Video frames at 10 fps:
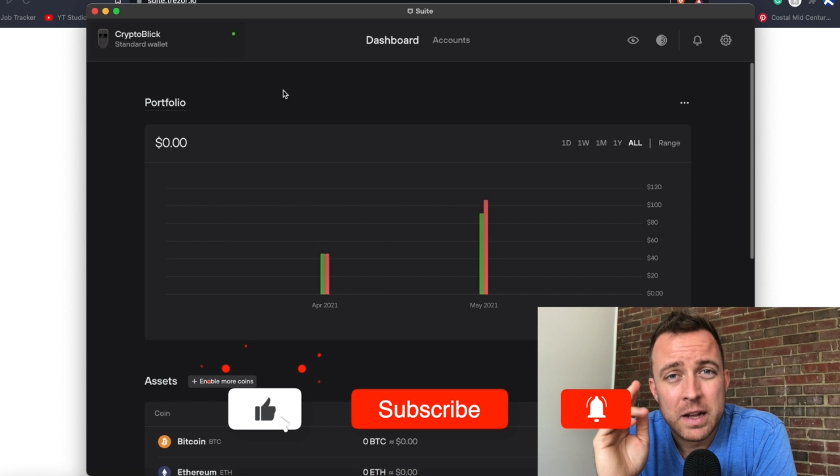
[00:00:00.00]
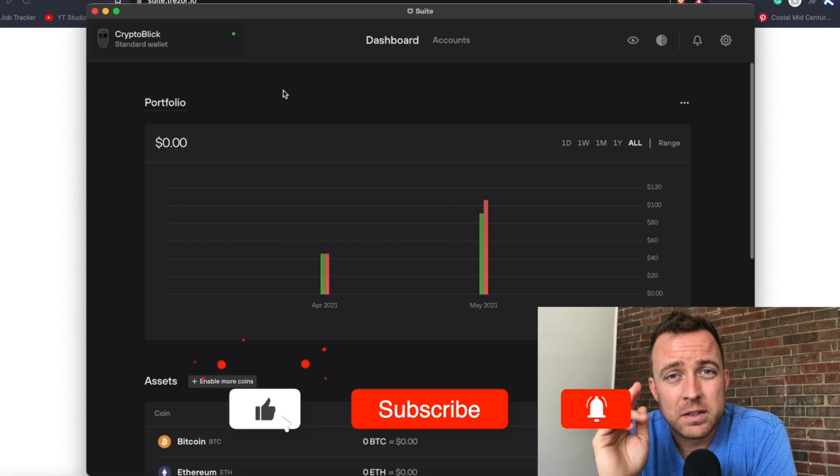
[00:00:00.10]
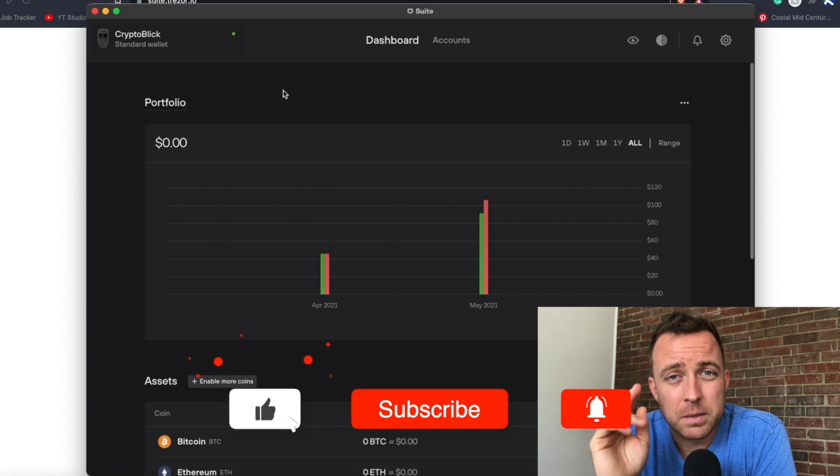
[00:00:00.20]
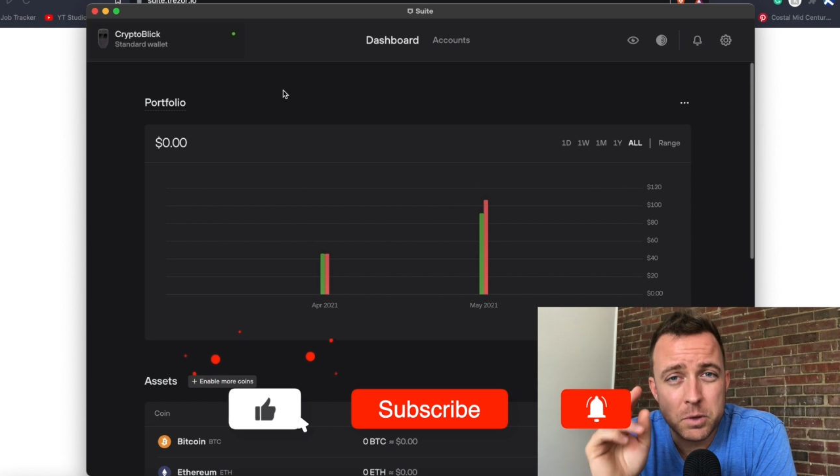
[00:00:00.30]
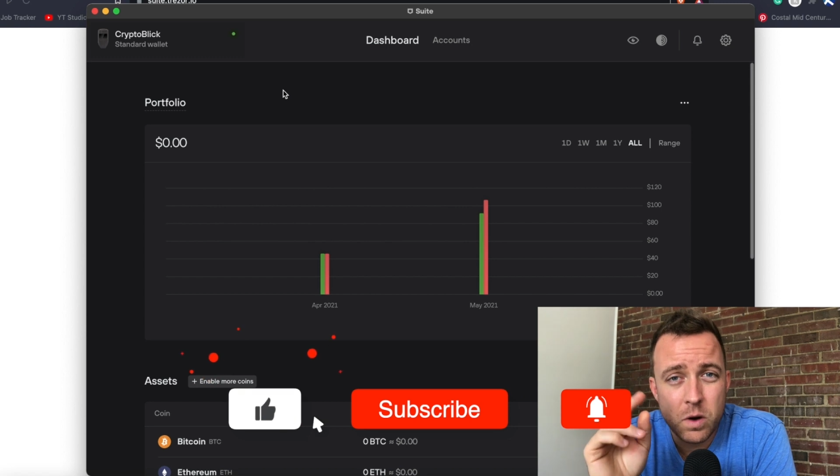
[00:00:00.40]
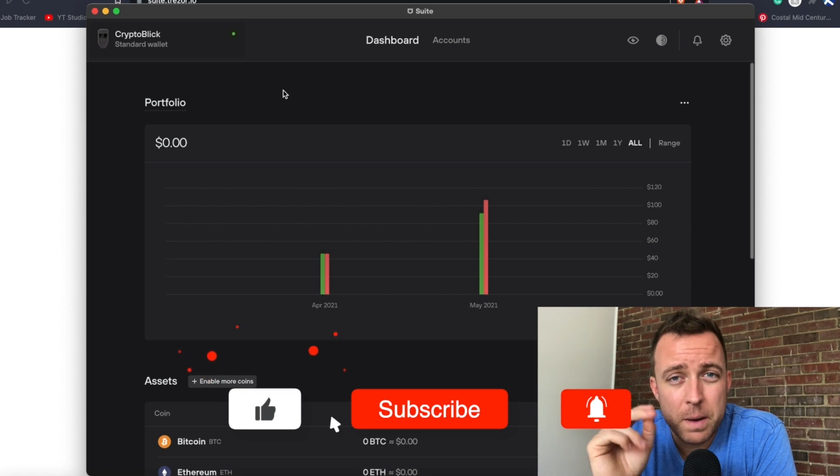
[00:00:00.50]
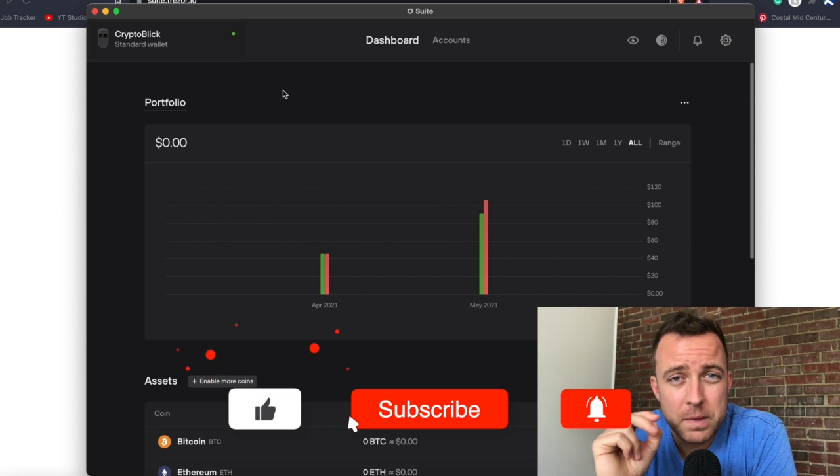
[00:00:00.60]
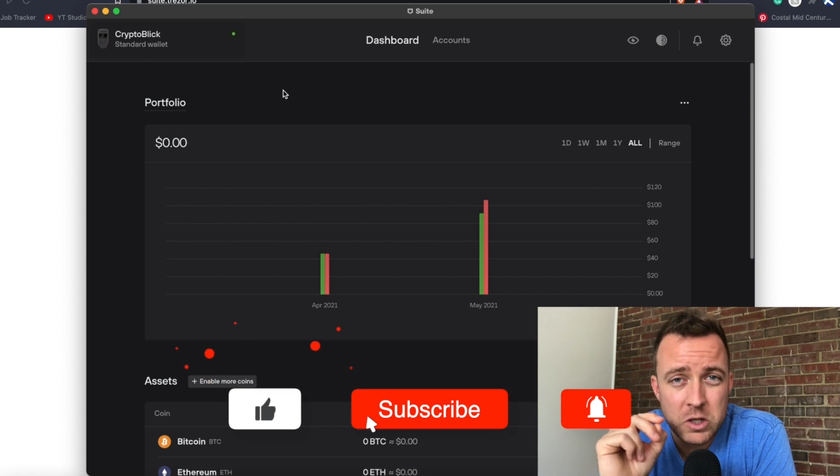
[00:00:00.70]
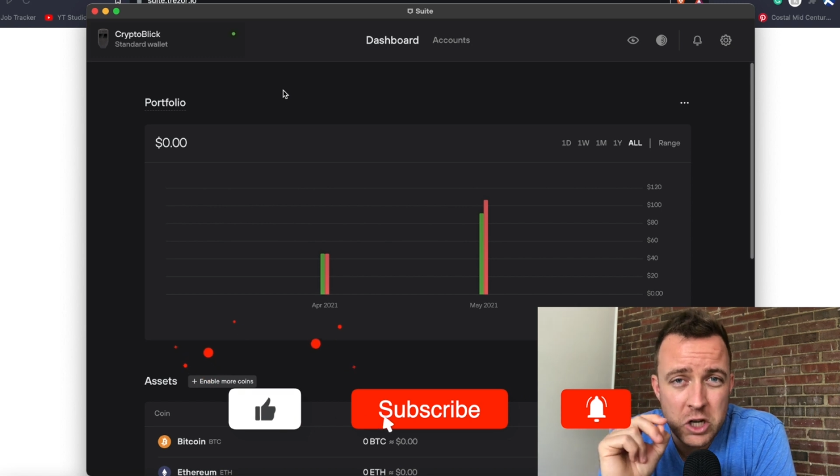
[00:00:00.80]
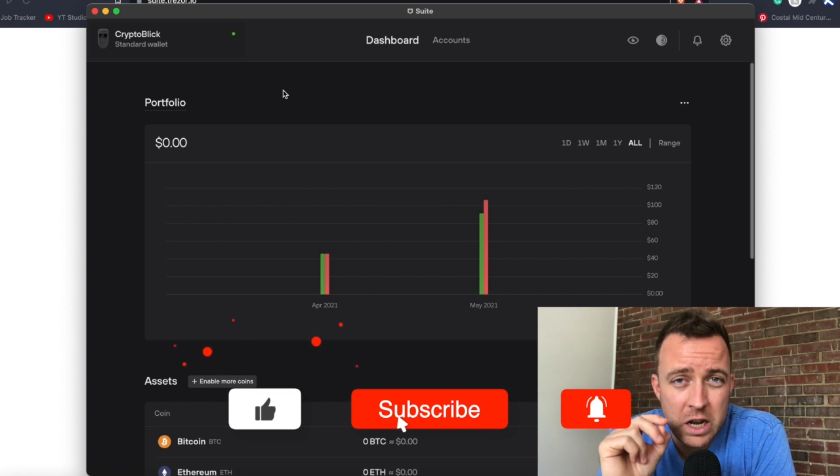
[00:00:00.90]
subscribe to
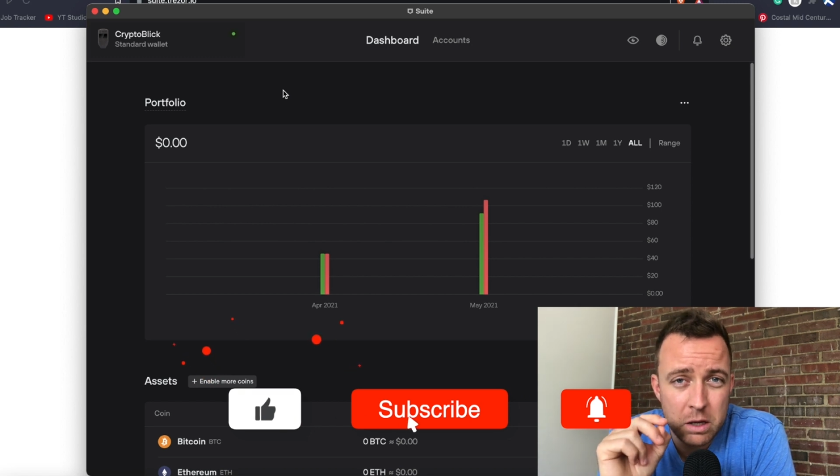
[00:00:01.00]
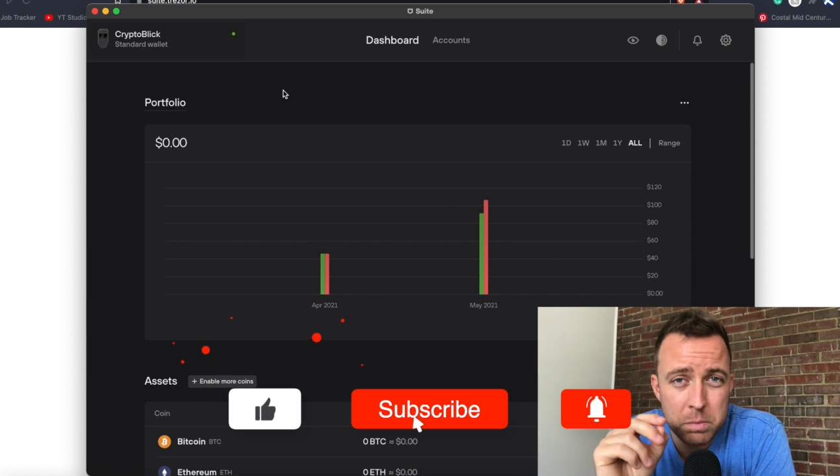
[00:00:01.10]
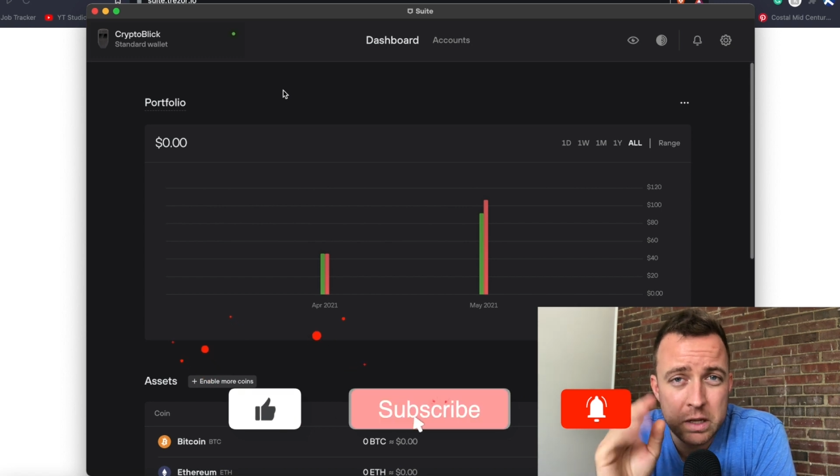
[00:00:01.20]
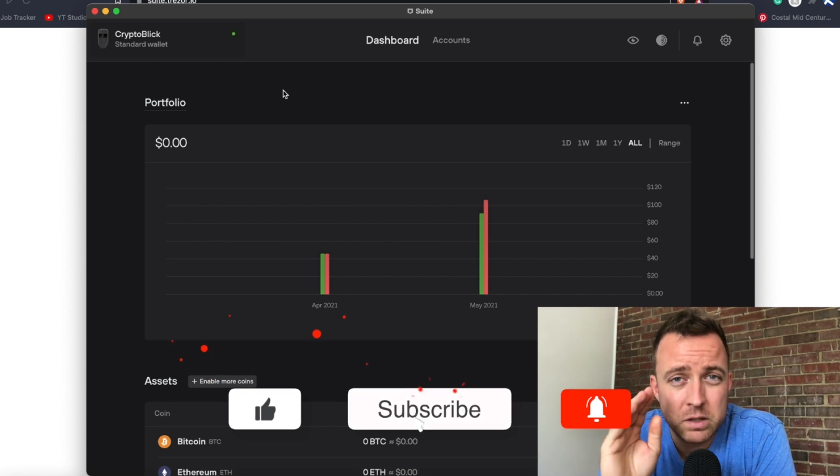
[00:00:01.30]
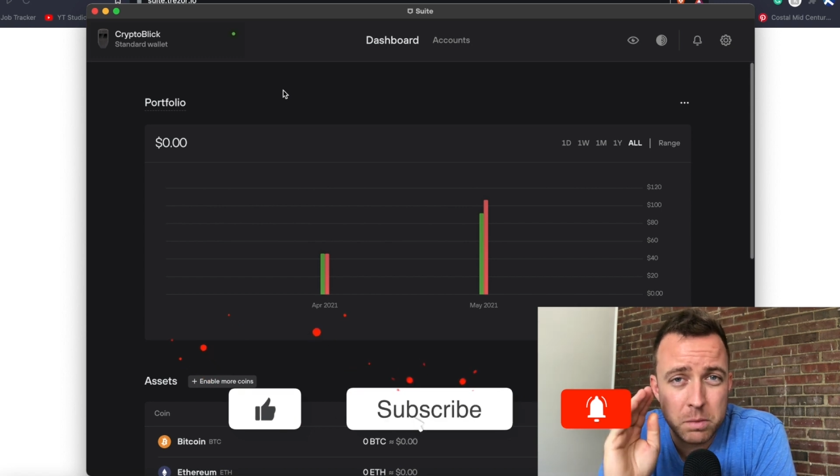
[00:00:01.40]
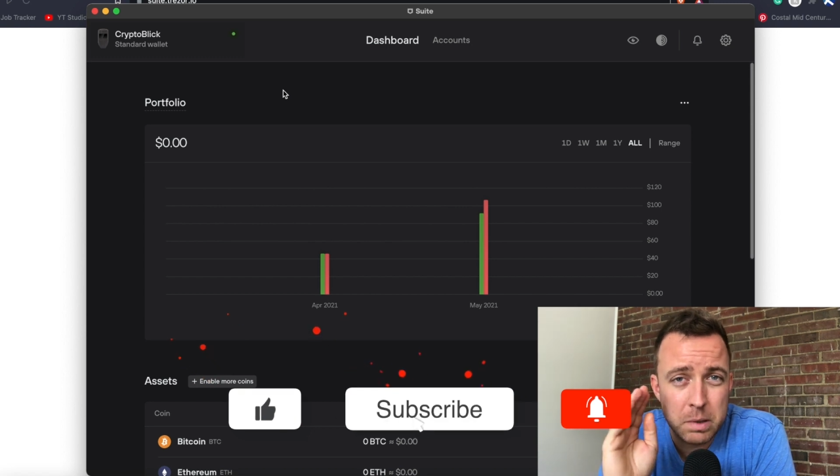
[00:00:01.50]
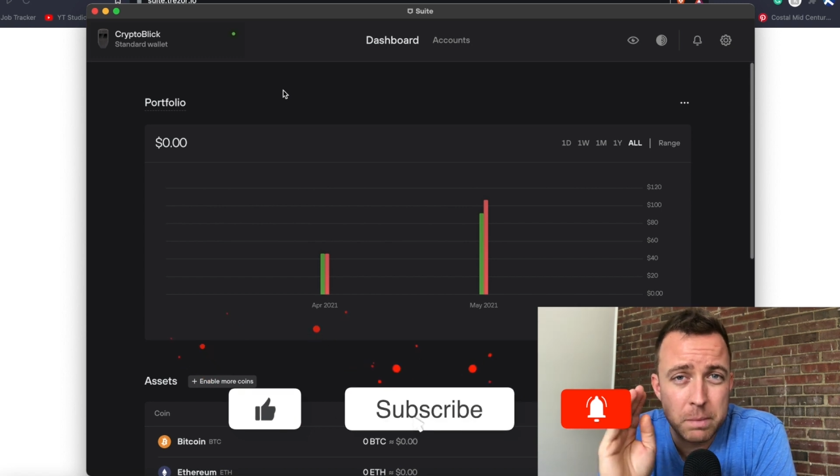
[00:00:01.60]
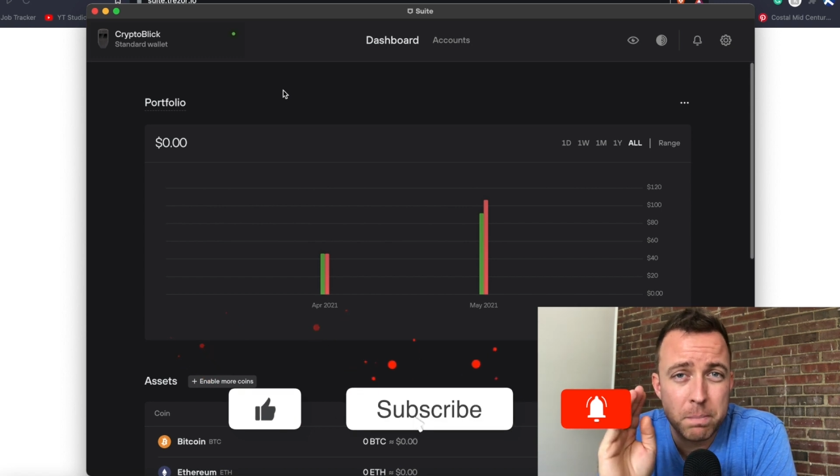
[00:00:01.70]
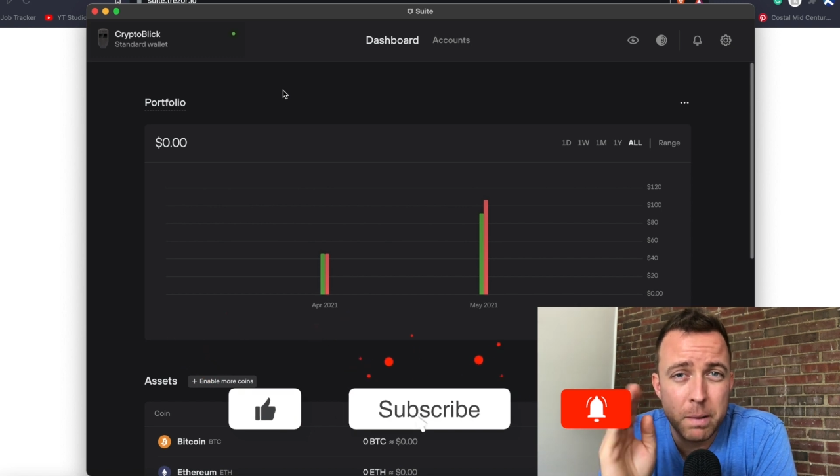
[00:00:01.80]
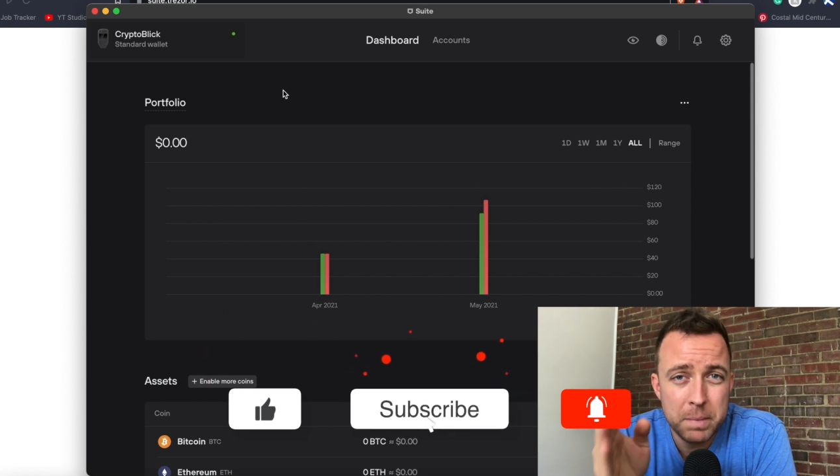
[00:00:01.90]
the channel because I'll be
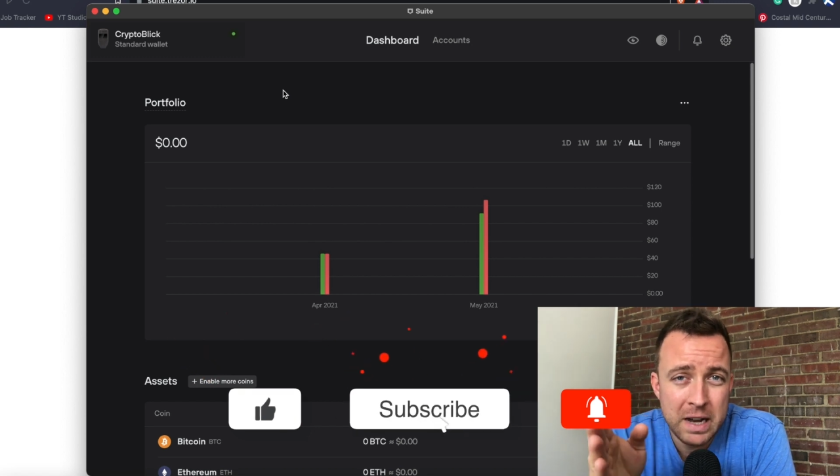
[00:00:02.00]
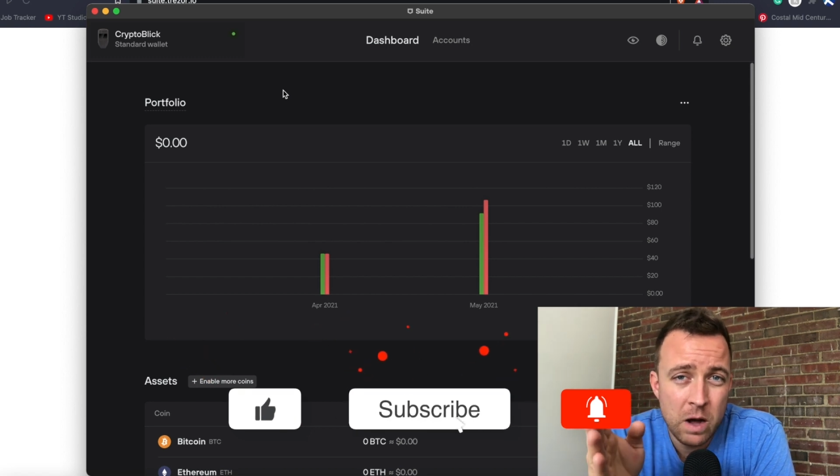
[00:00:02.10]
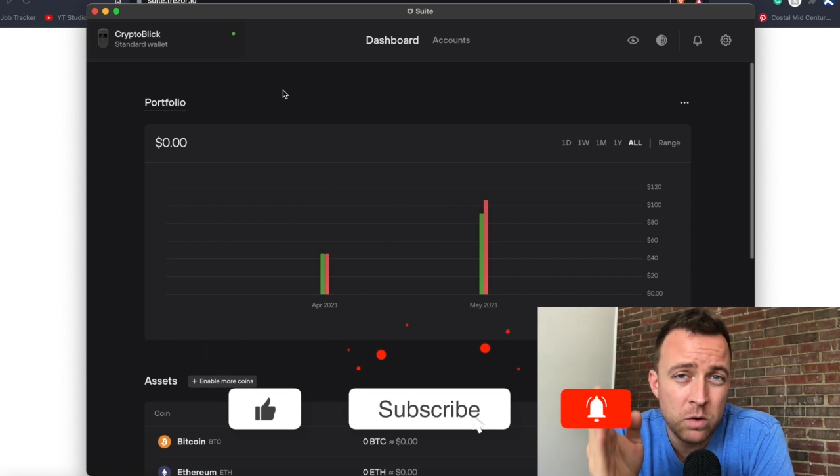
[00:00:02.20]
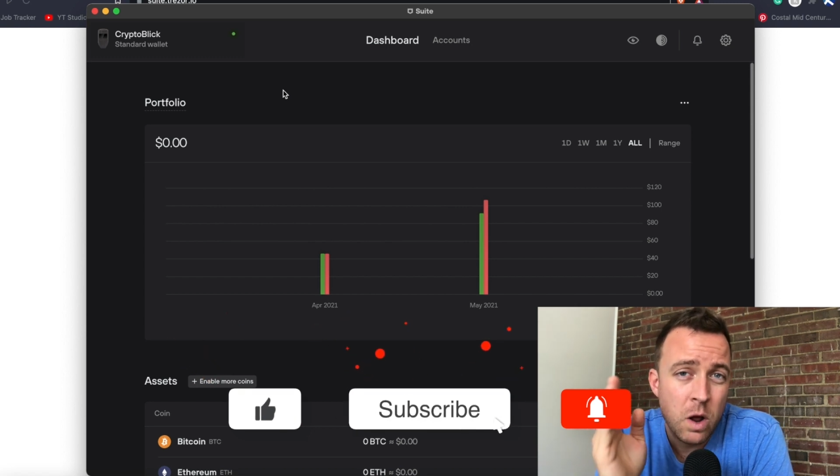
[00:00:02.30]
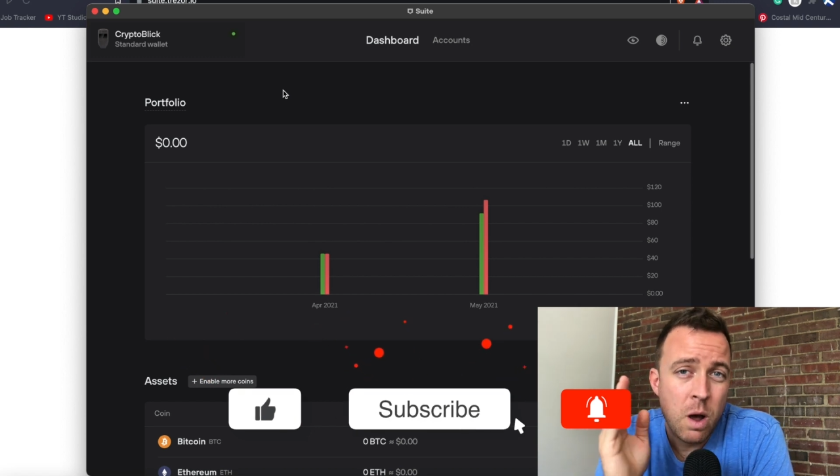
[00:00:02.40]
pumping out